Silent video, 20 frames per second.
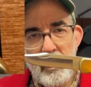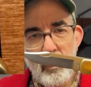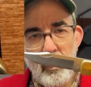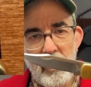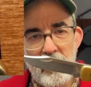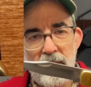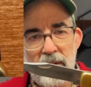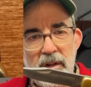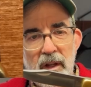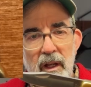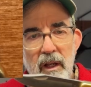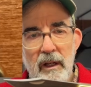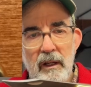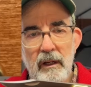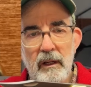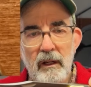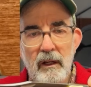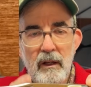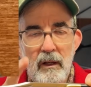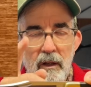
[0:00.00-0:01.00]

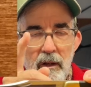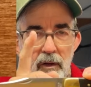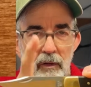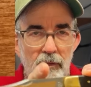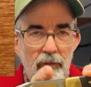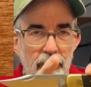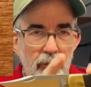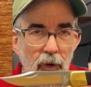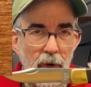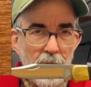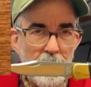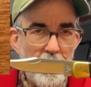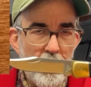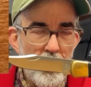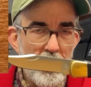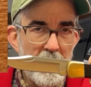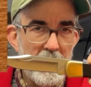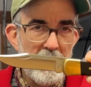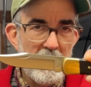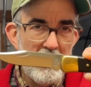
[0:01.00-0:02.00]
110,
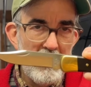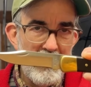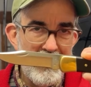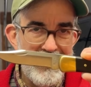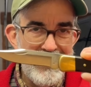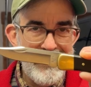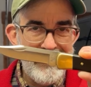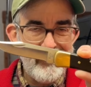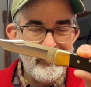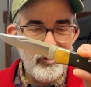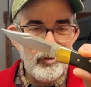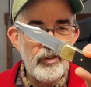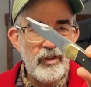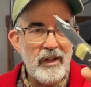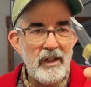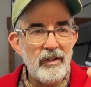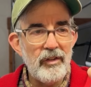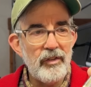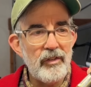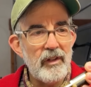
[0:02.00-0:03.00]
440
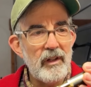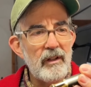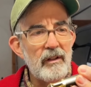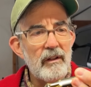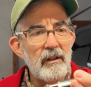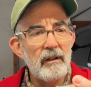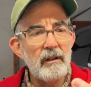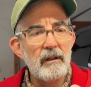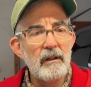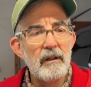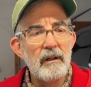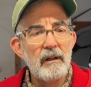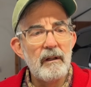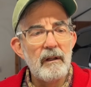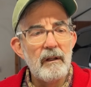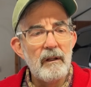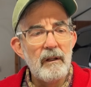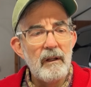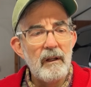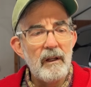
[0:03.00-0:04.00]
HC steel.
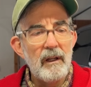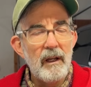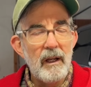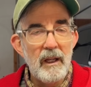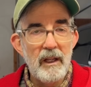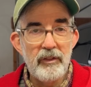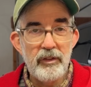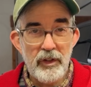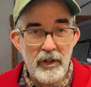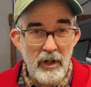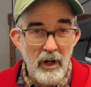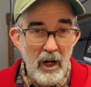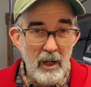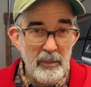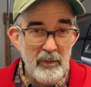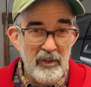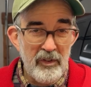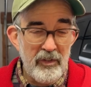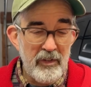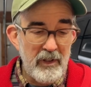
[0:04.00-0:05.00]
Is it
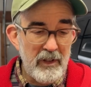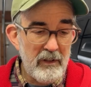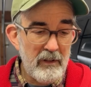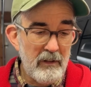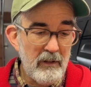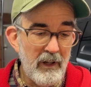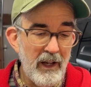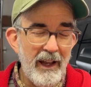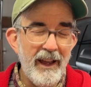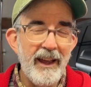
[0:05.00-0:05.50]
garbage steel?